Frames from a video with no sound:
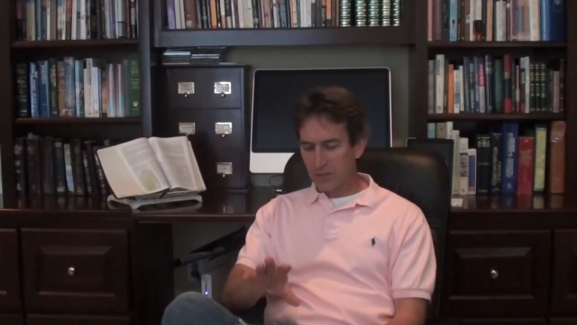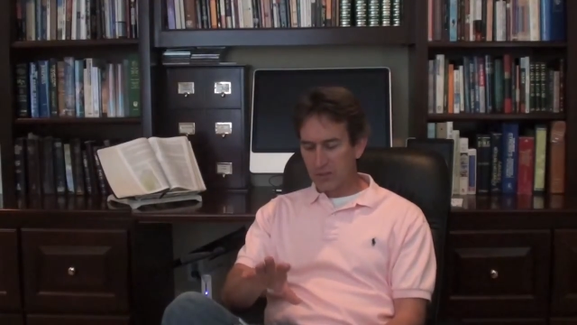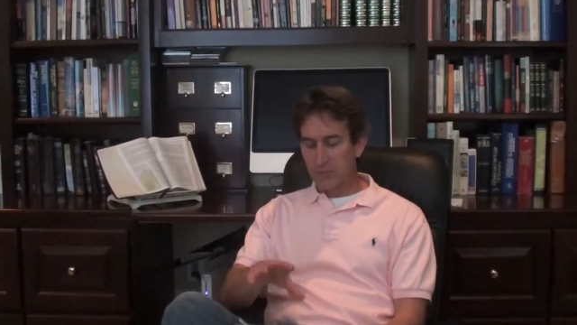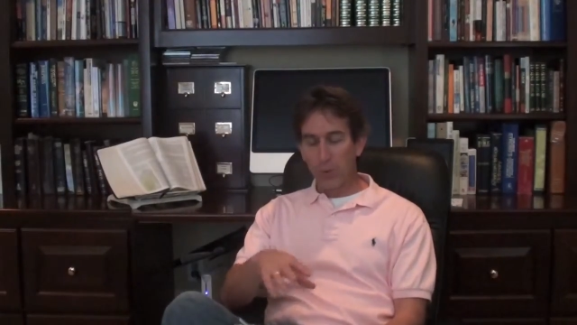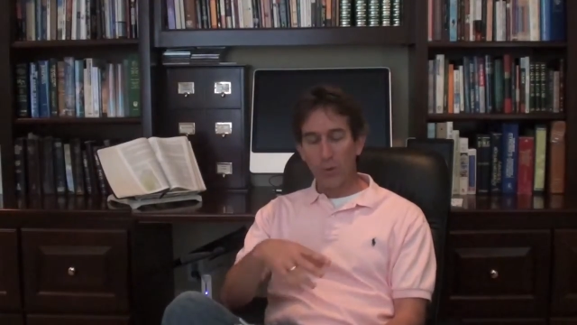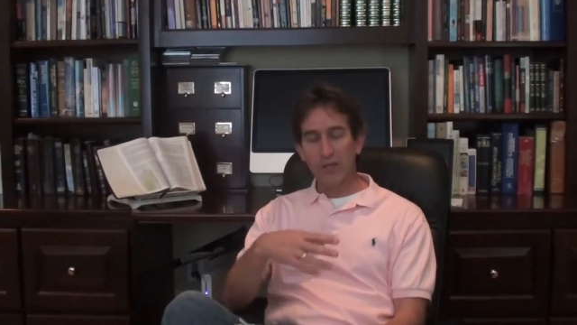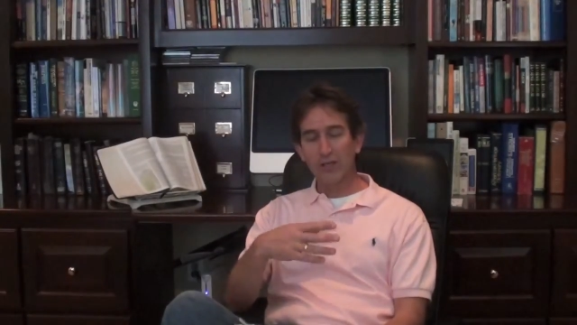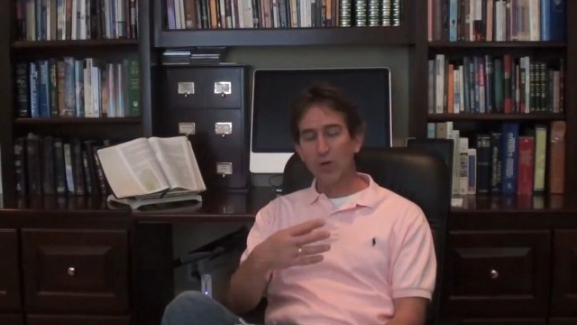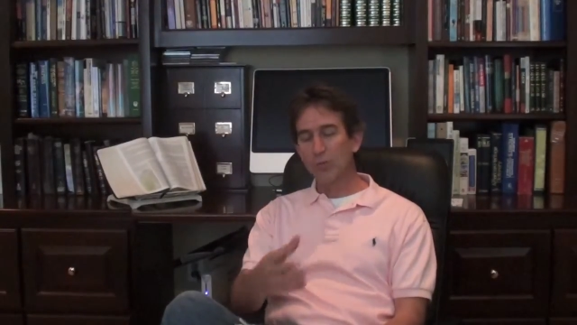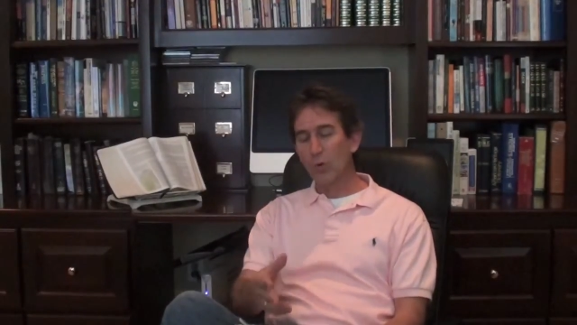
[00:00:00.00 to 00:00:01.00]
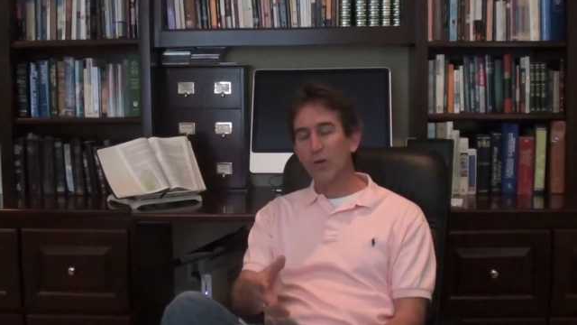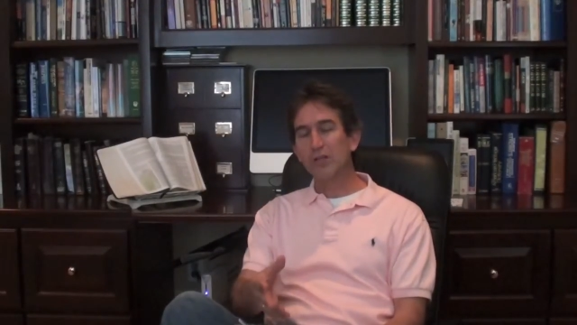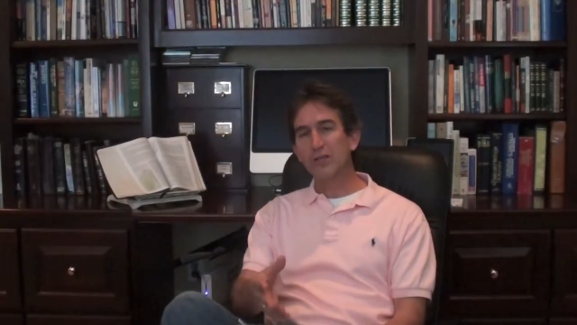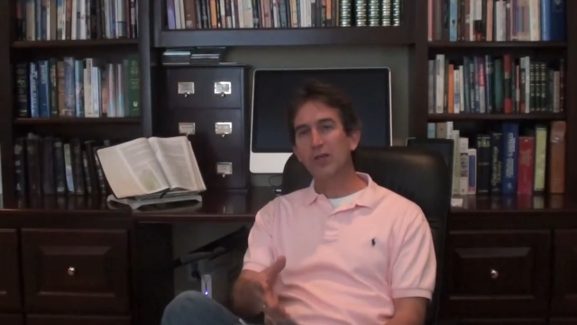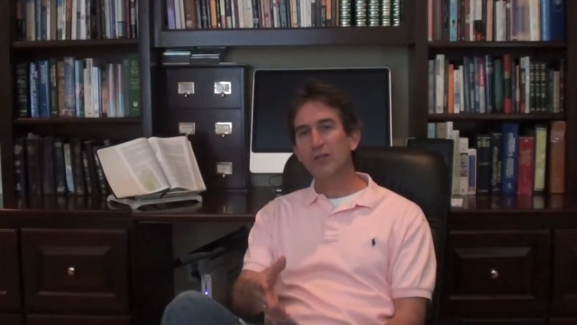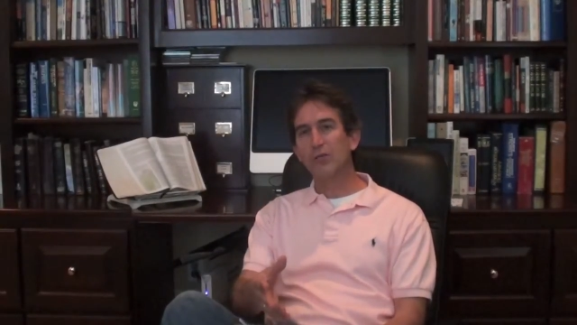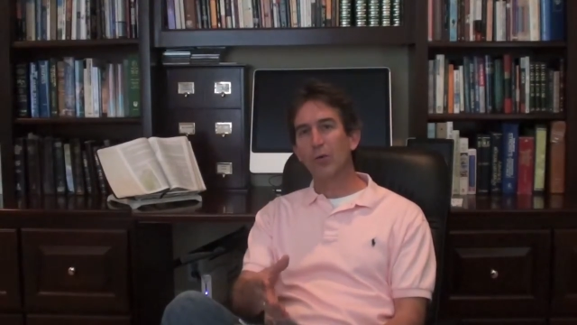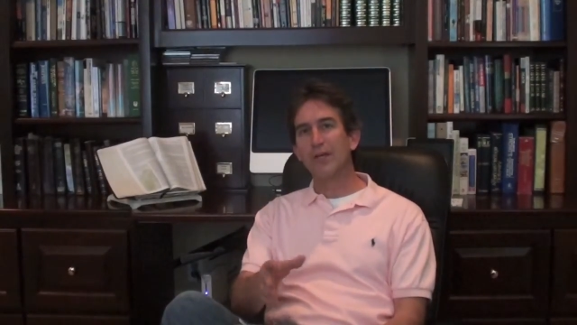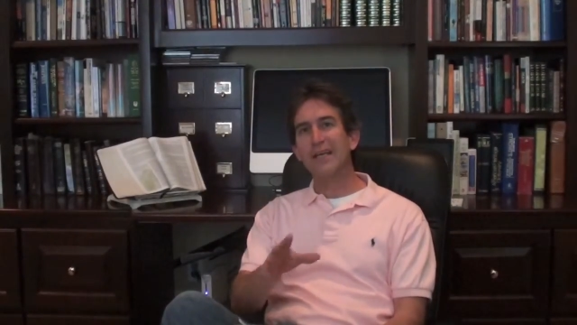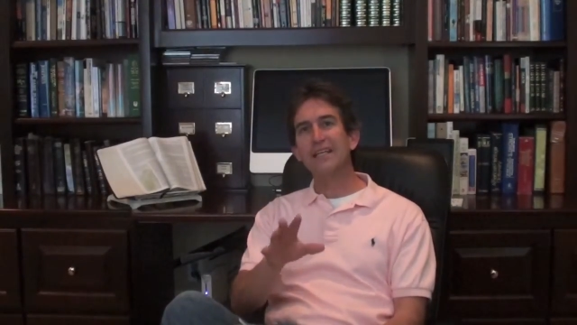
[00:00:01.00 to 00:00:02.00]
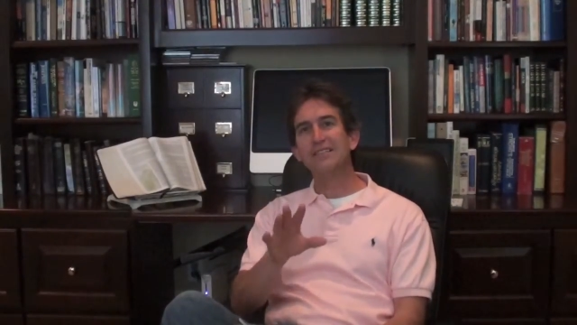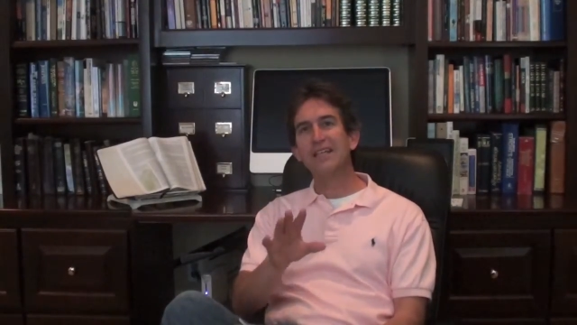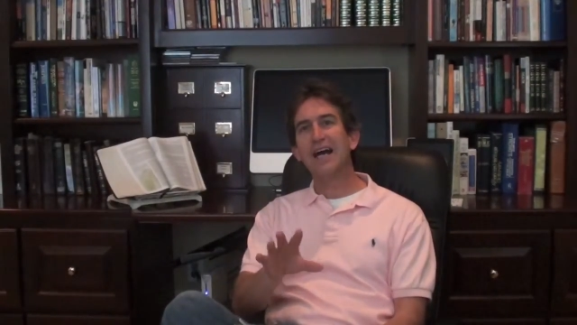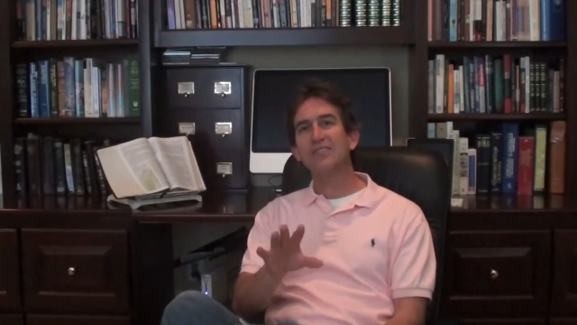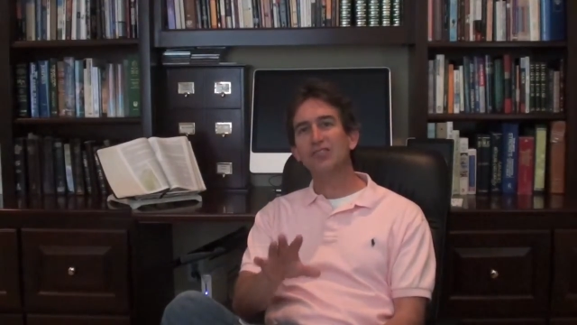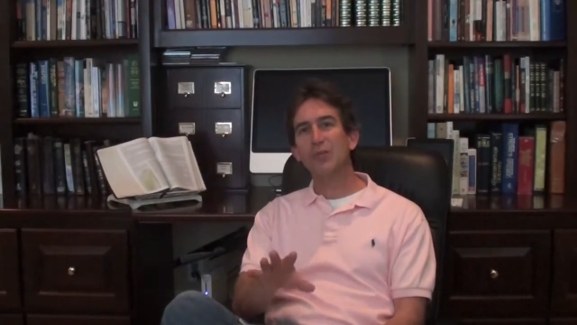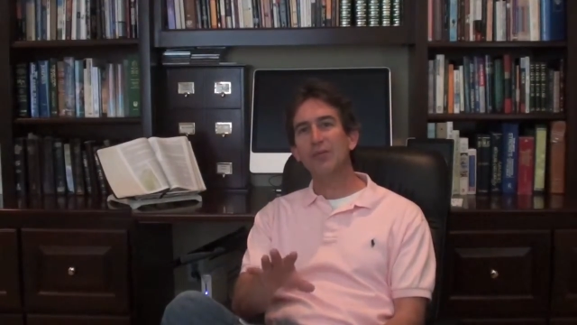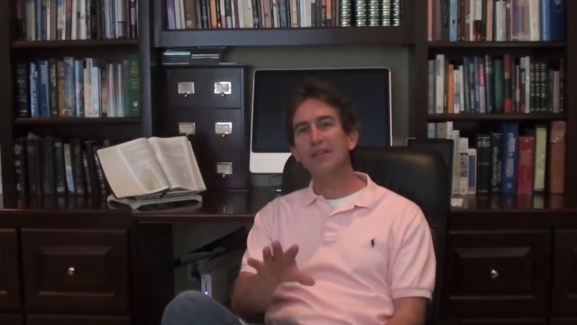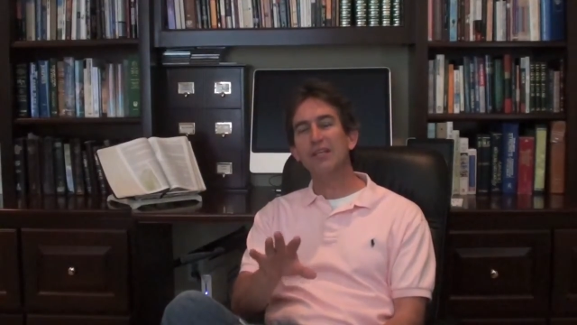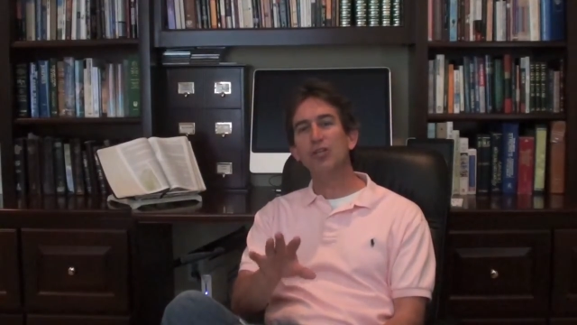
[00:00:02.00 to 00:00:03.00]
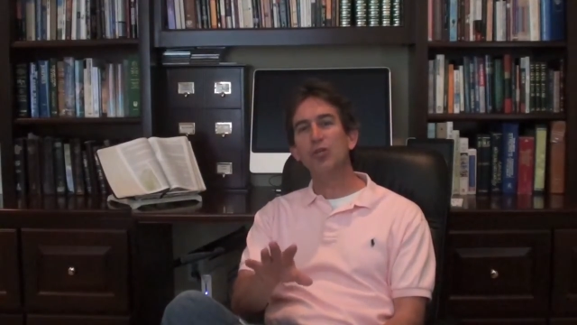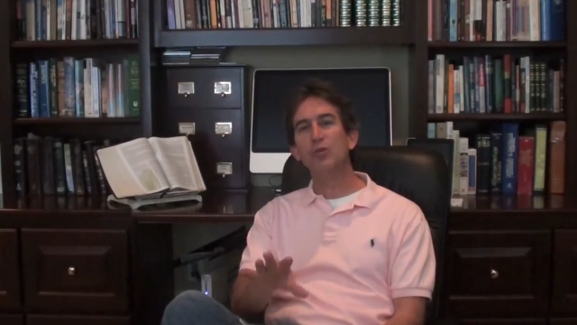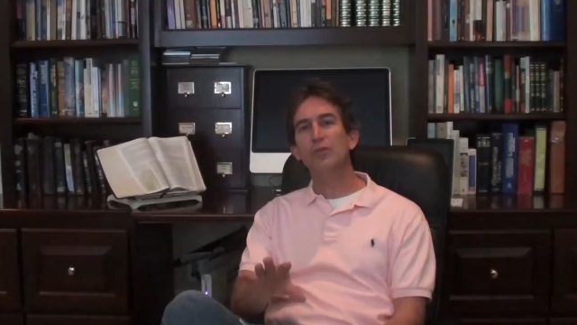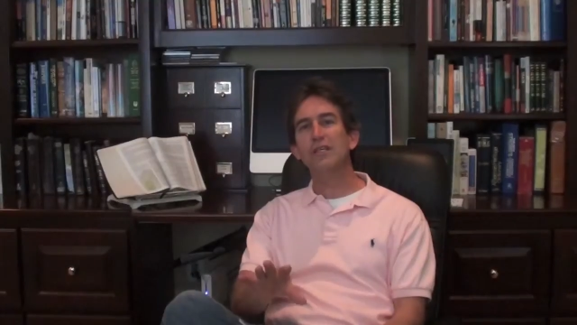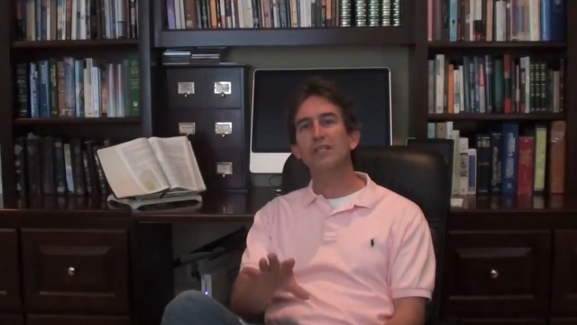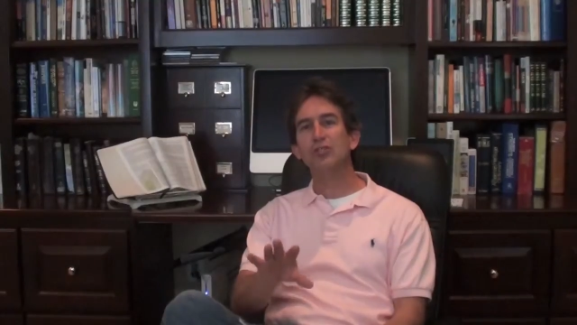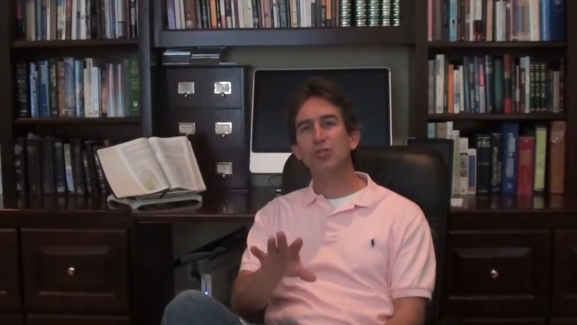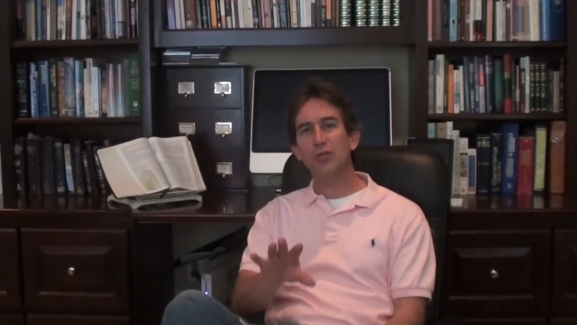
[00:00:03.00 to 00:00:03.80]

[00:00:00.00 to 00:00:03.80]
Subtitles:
just point it a little more clearly for you. It is not something that you did.